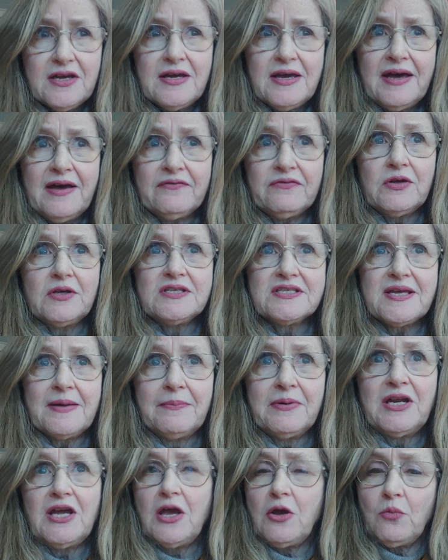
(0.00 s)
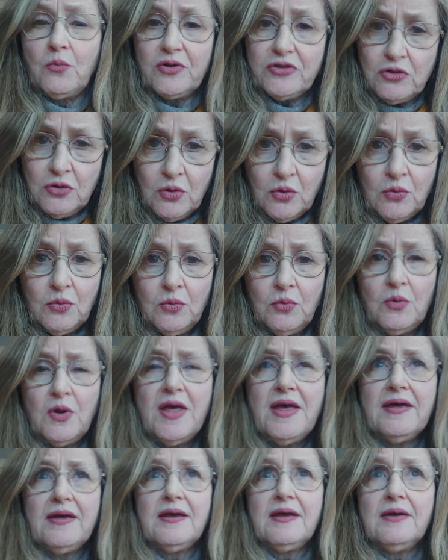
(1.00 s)
having somebody with no
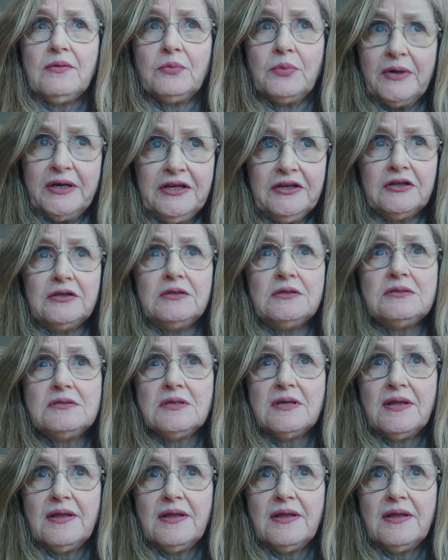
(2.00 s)
real